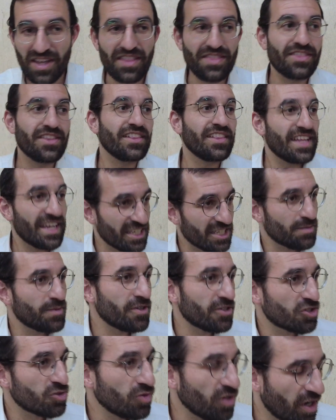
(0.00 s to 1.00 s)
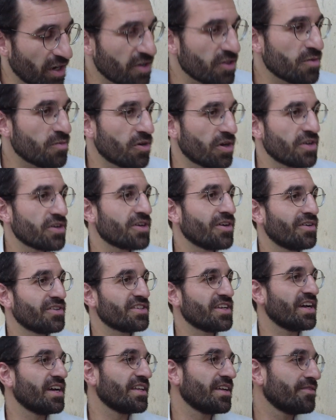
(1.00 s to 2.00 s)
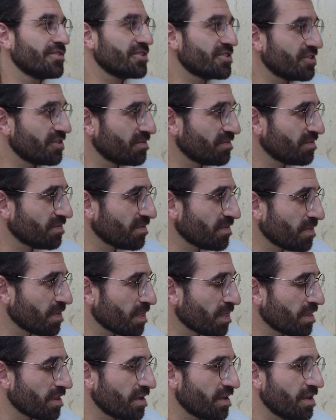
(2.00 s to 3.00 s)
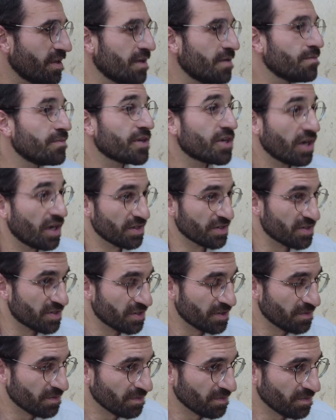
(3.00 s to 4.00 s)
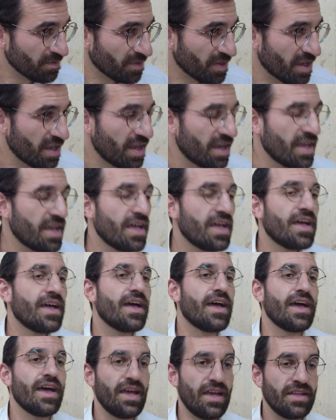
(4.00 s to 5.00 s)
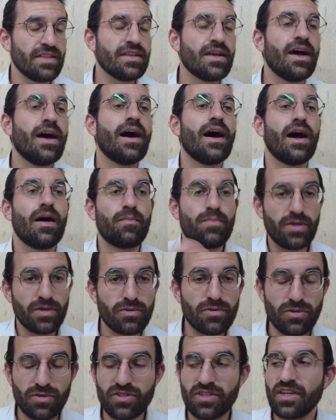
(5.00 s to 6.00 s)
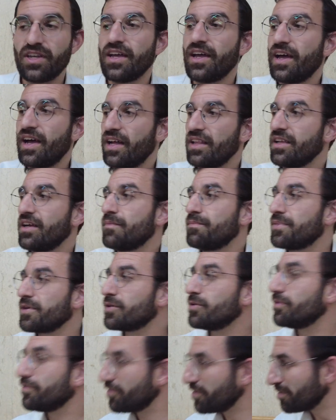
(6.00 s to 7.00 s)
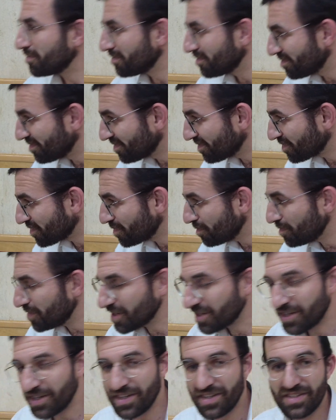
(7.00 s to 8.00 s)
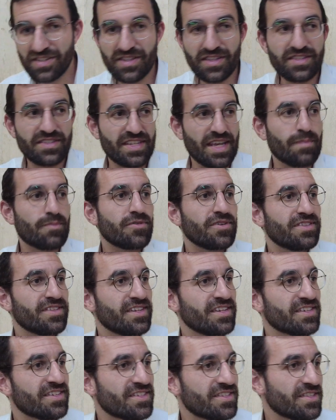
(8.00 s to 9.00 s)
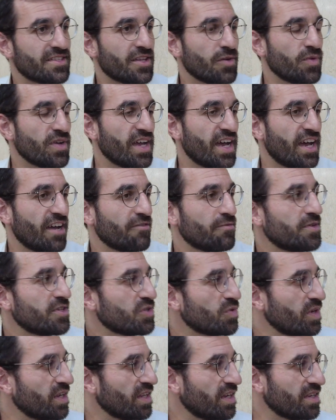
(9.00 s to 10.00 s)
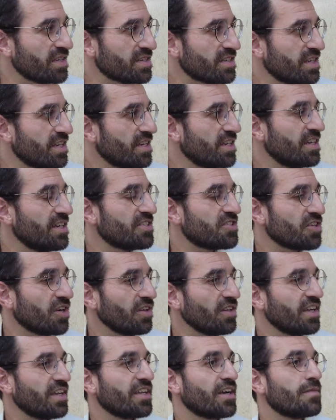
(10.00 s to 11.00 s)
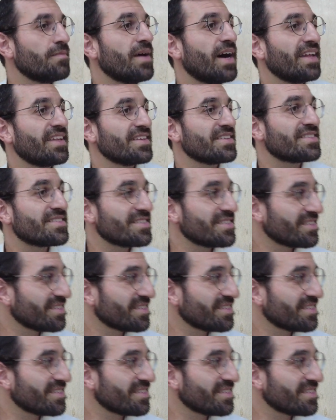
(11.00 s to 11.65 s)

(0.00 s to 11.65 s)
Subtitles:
The less spiritual you are, the more you're going to hate every Jew. Because ein hapirud ela begufim, because the separateness that we have between us, it's only in our bodies.